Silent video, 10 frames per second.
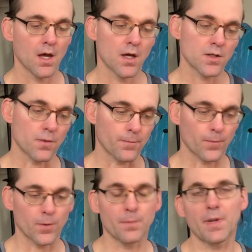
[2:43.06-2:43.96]
So
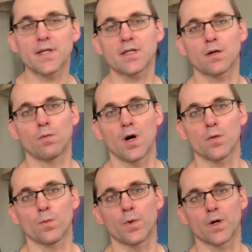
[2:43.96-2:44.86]
for the basic one,
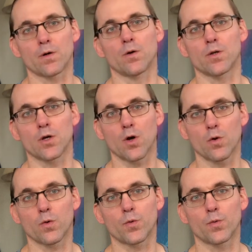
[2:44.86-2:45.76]
we're going to go
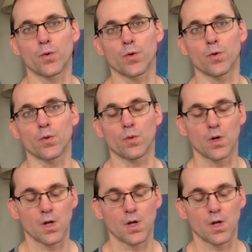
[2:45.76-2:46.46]
through